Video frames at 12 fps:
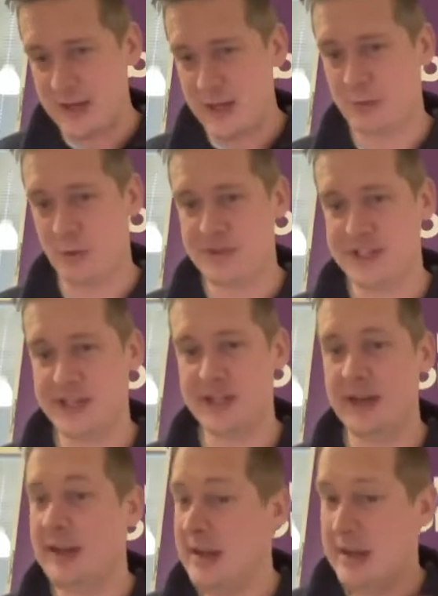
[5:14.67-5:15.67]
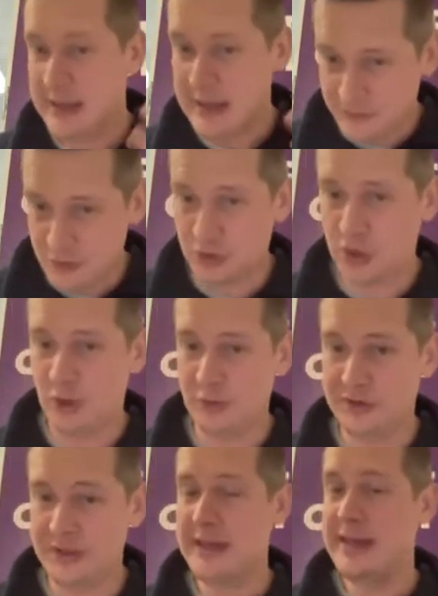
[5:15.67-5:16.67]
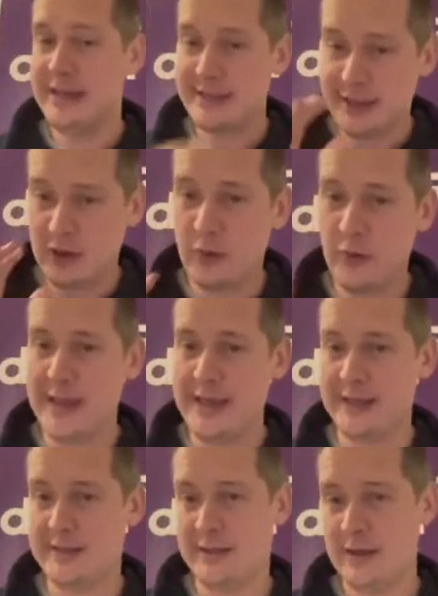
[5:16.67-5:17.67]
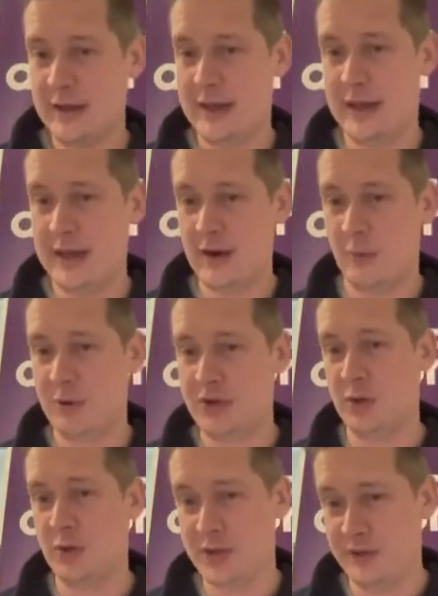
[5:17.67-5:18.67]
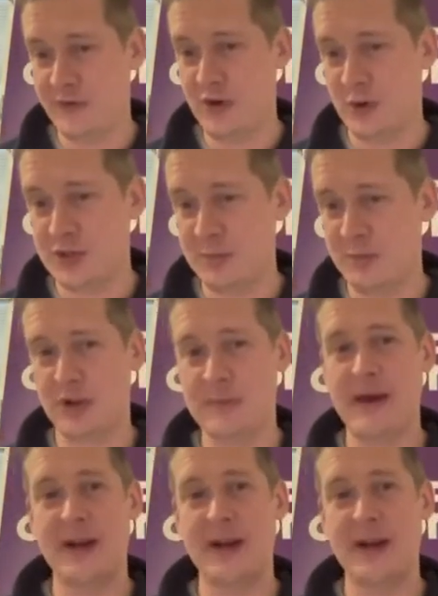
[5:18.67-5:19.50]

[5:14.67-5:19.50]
value proposition. If you don't, it's great opportunity for you as a product